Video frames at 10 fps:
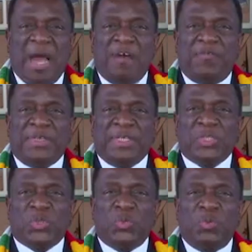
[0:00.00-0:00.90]
Africa
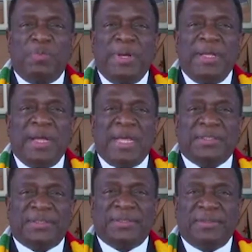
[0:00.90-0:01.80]
stood by
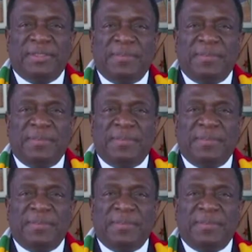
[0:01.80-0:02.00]
us.